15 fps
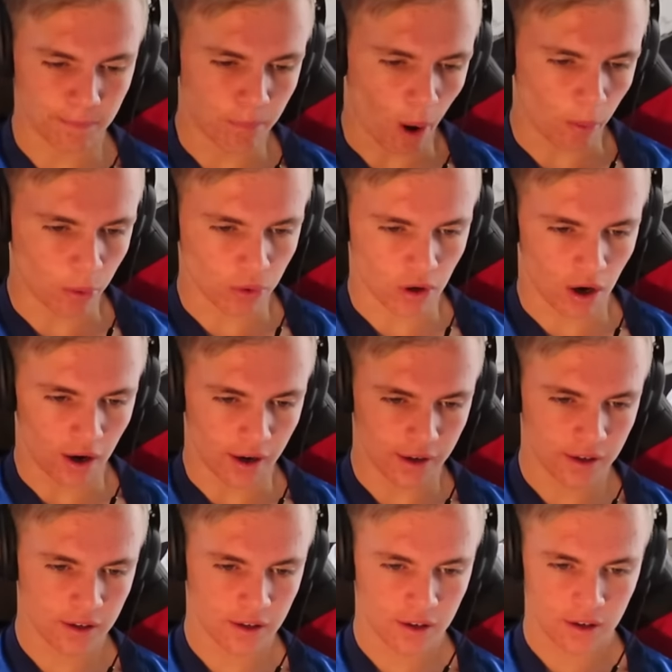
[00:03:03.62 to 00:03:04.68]
Bommel guy.
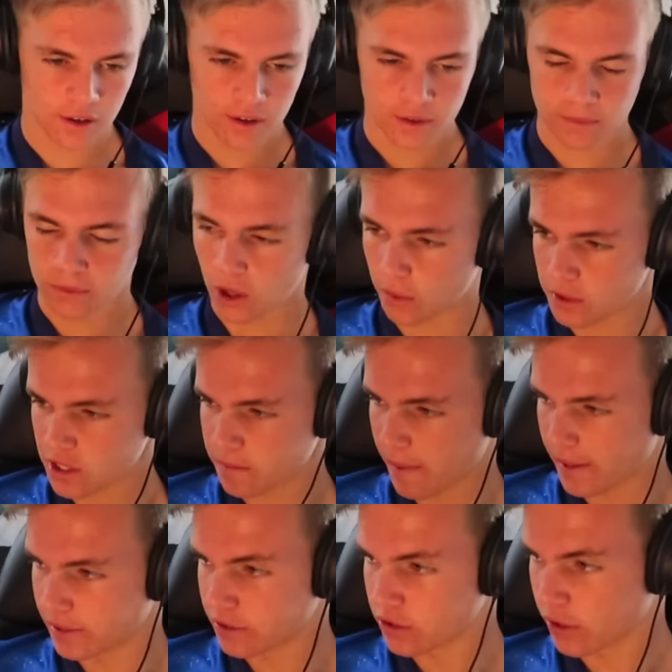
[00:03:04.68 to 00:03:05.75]
No, it's
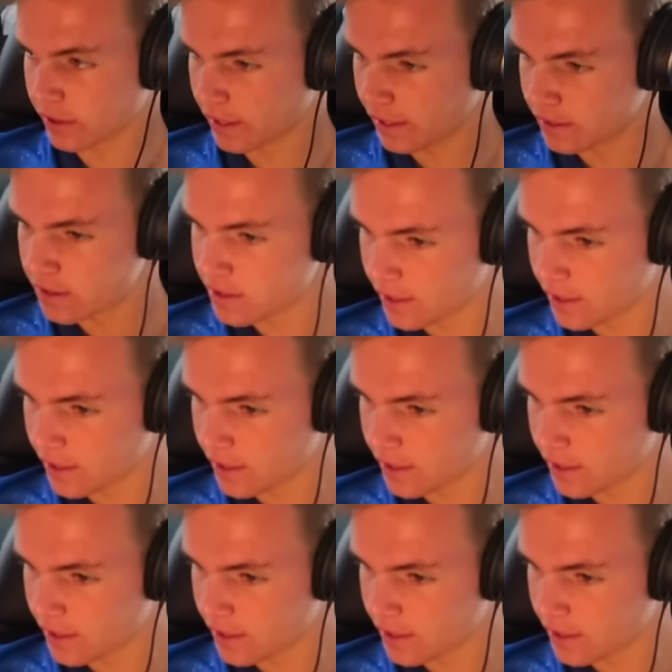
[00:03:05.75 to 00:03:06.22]
Spanish, okay, it's